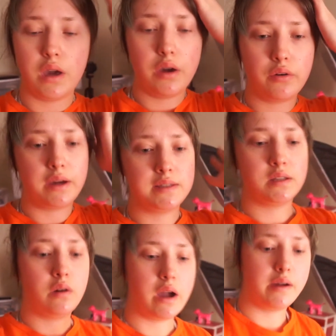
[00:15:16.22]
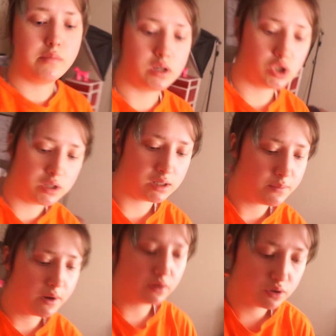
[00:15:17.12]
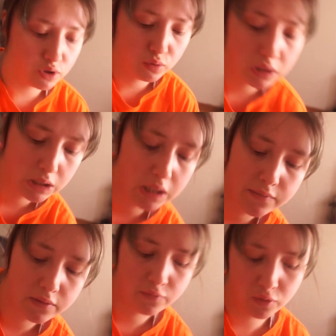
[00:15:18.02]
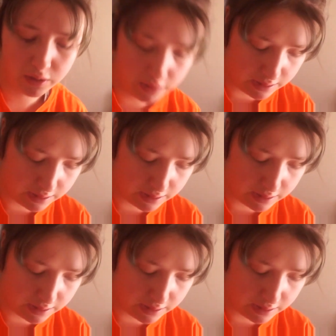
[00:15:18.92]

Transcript: Okay, so I'm just about to leave for the